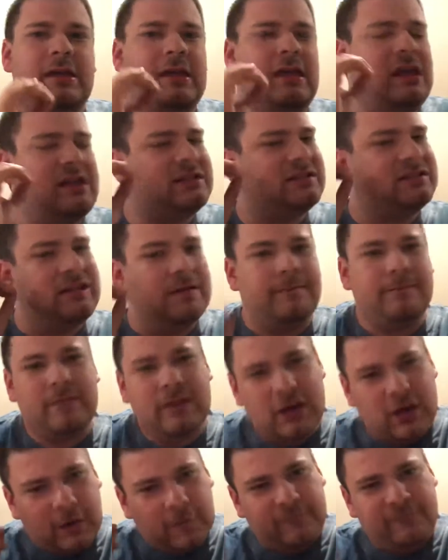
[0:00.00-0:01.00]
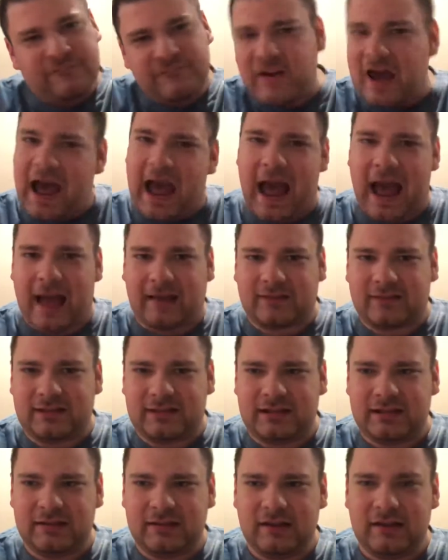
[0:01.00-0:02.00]
is the mere
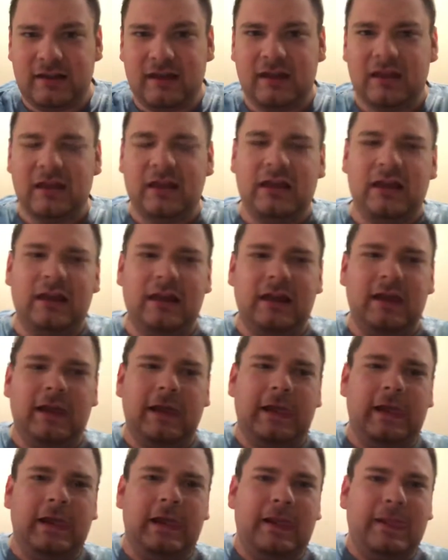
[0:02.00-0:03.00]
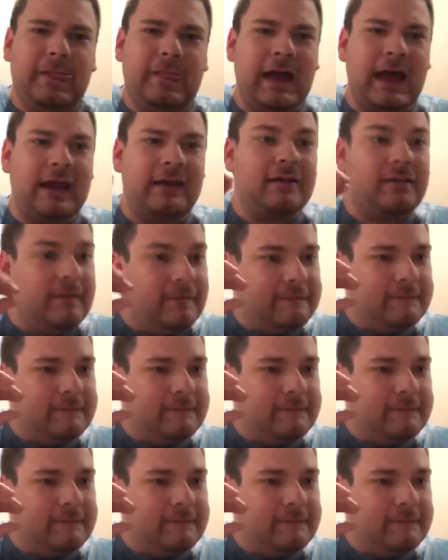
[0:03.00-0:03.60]
fact that